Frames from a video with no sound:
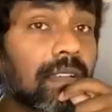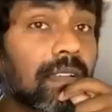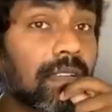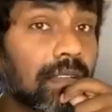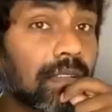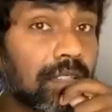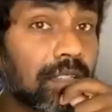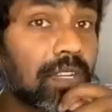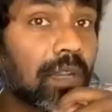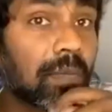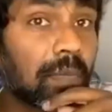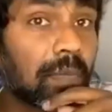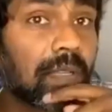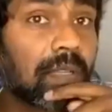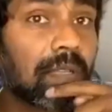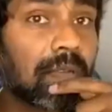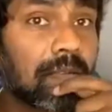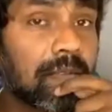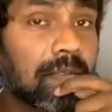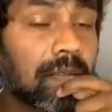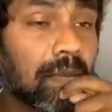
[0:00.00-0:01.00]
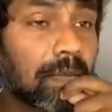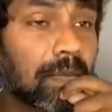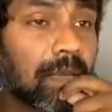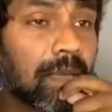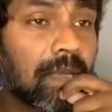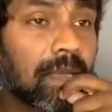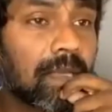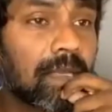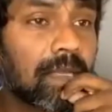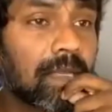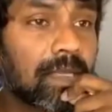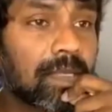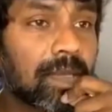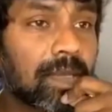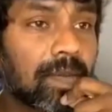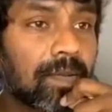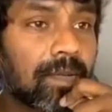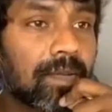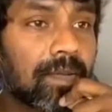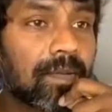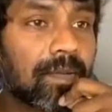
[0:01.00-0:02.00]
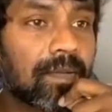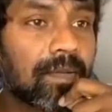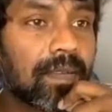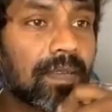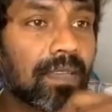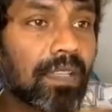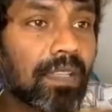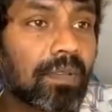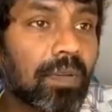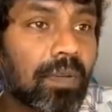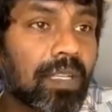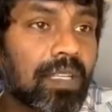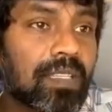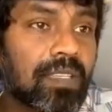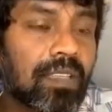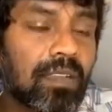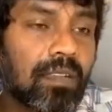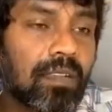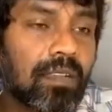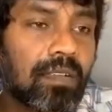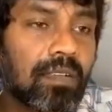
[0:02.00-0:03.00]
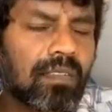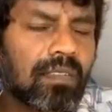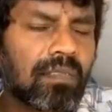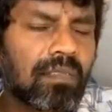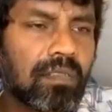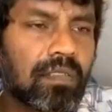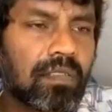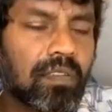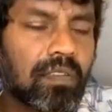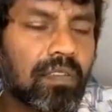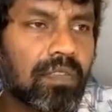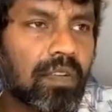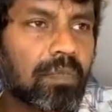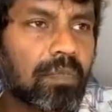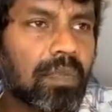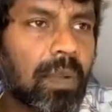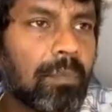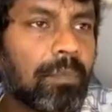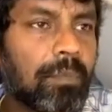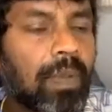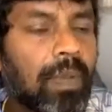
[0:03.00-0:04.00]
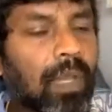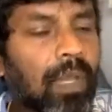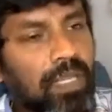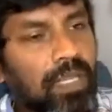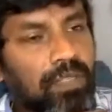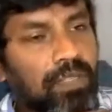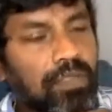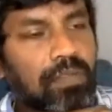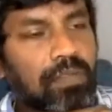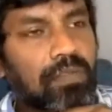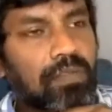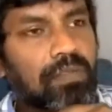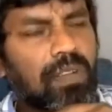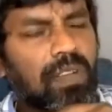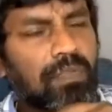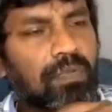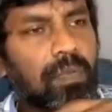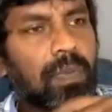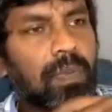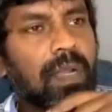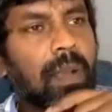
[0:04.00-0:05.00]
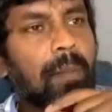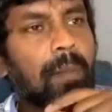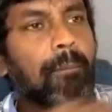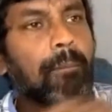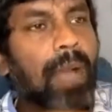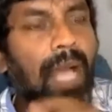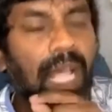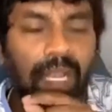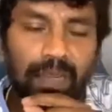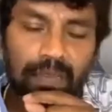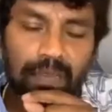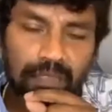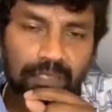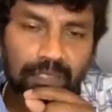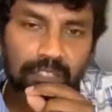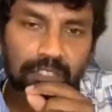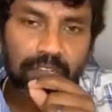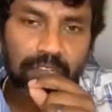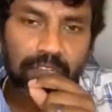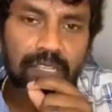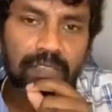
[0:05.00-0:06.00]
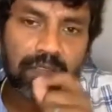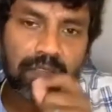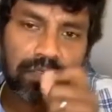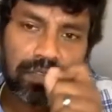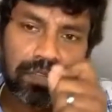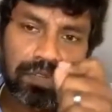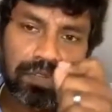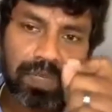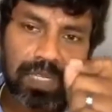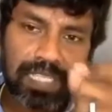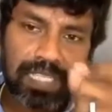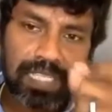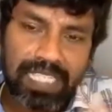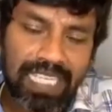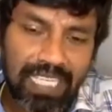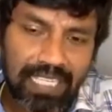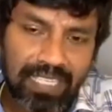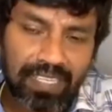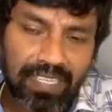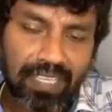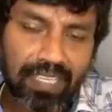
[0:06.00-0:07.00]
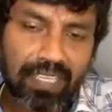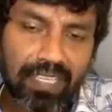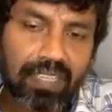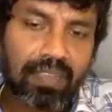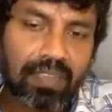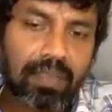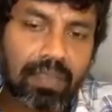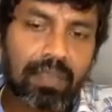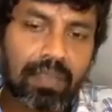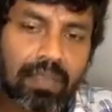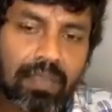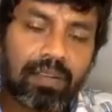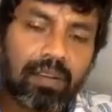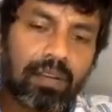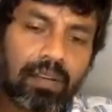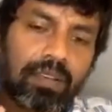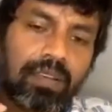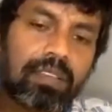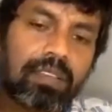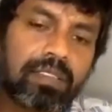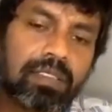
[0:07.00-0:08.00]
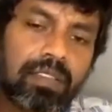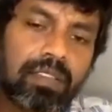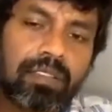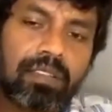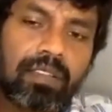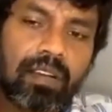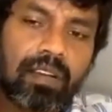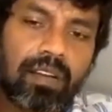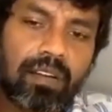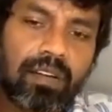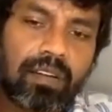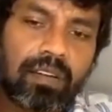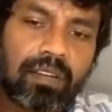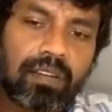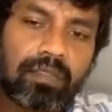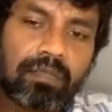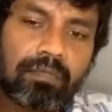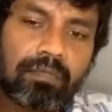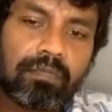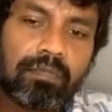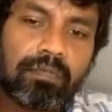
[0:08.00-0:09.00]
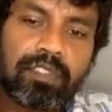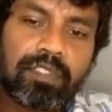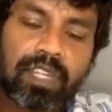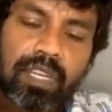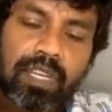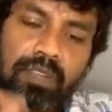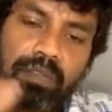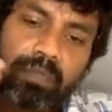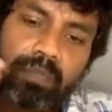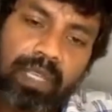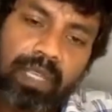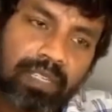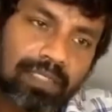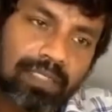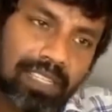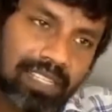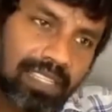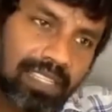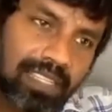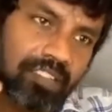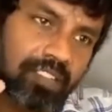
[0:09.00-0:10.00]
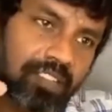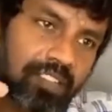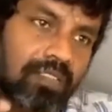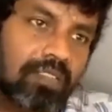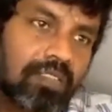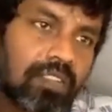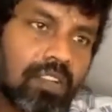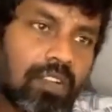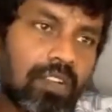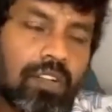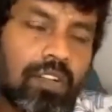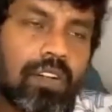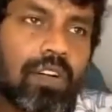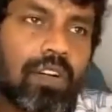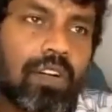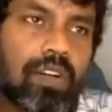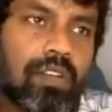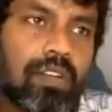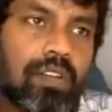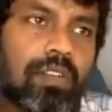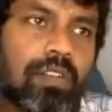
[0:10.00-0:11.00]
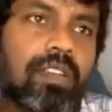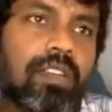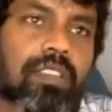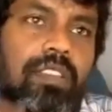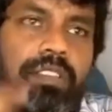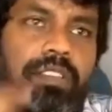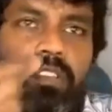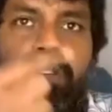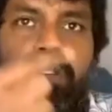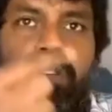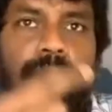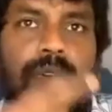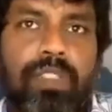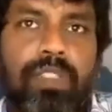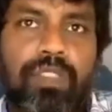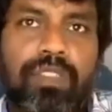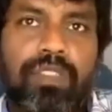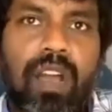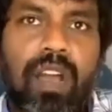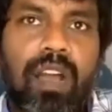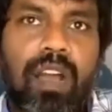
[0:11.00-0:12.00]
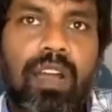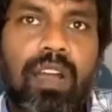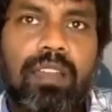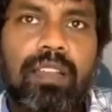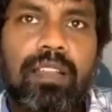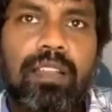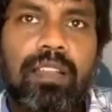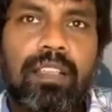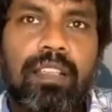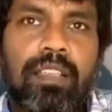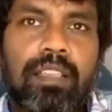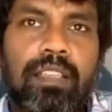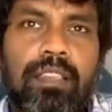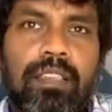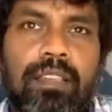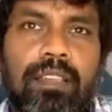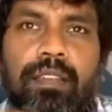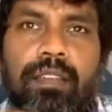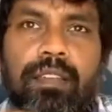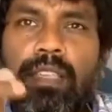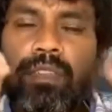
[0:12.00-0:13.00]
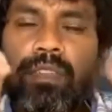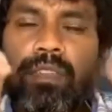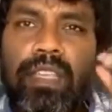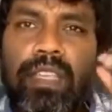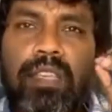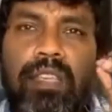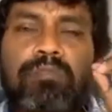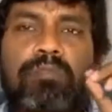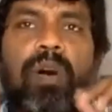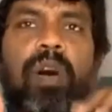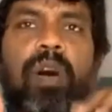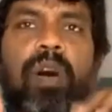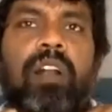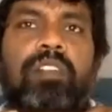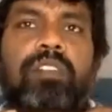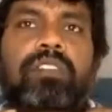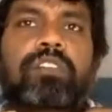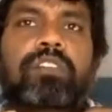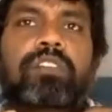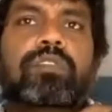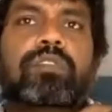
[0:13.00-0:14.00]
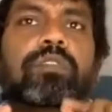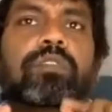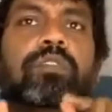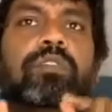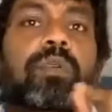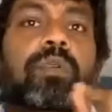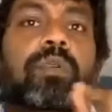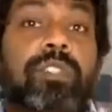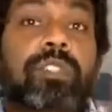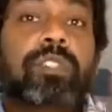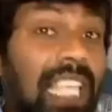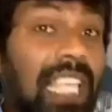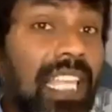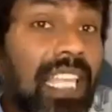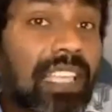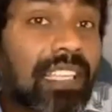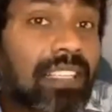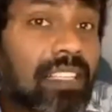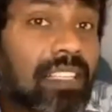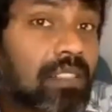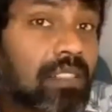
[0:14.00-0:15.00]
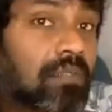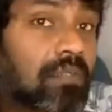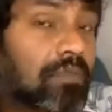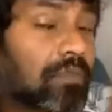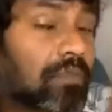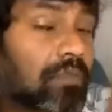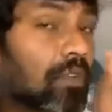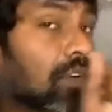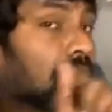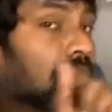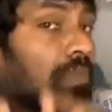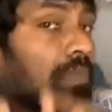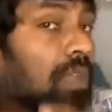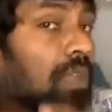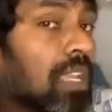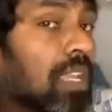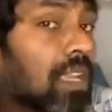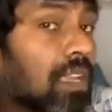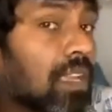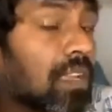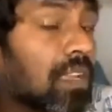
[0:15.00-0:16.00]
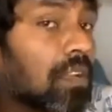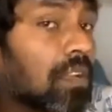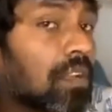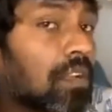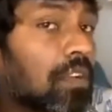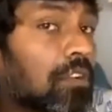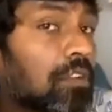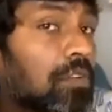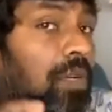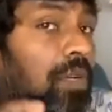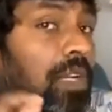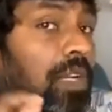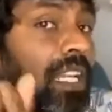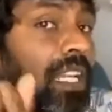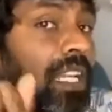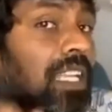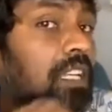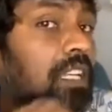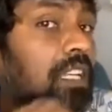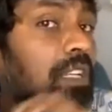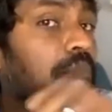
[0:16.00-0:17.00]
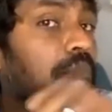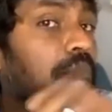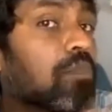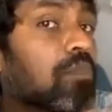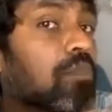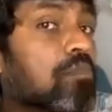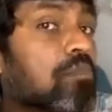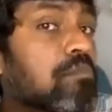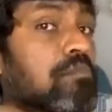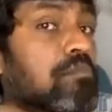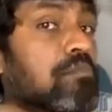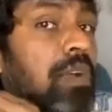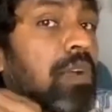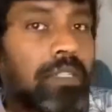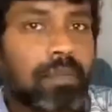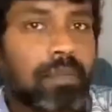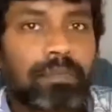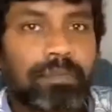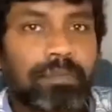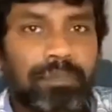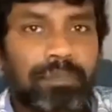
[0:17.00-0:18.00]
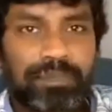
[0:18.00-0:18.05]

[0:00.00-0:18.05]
Good job. So in other words, if I'm compelled to listen to a teaching or trying to make a decision or listen to a thought, you're giving importance to those things for me to create a momentum.